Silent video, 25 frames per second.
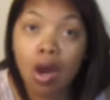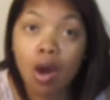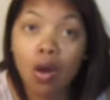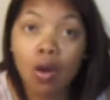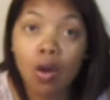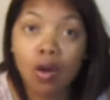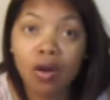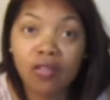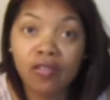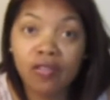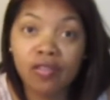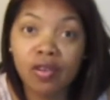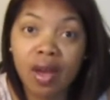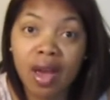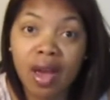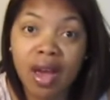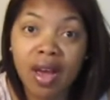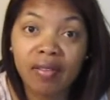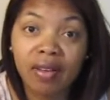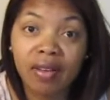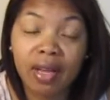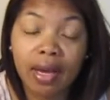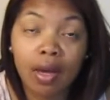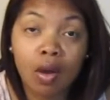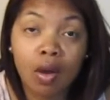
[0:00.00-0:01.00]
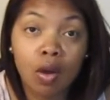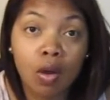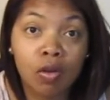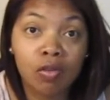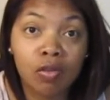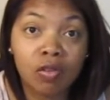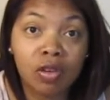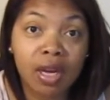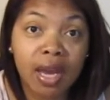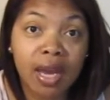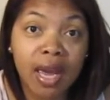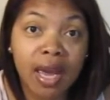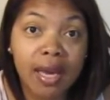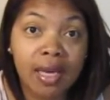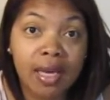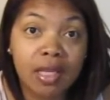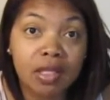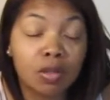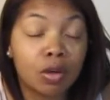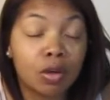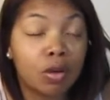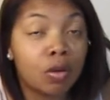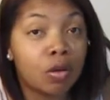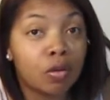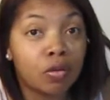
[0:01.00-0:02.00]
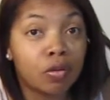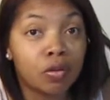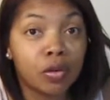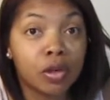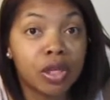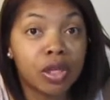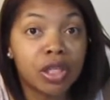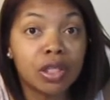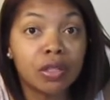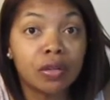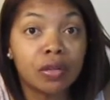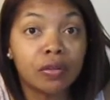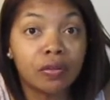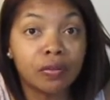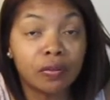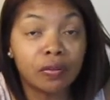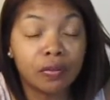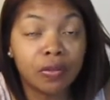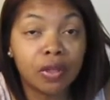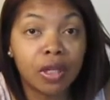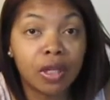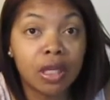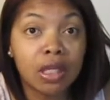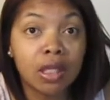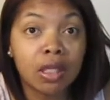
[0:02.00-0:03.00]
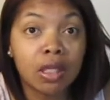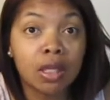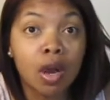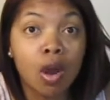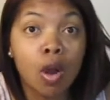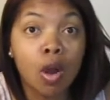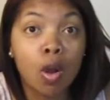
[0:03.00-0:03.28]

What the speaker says: or if you have like an overcast or overage foot,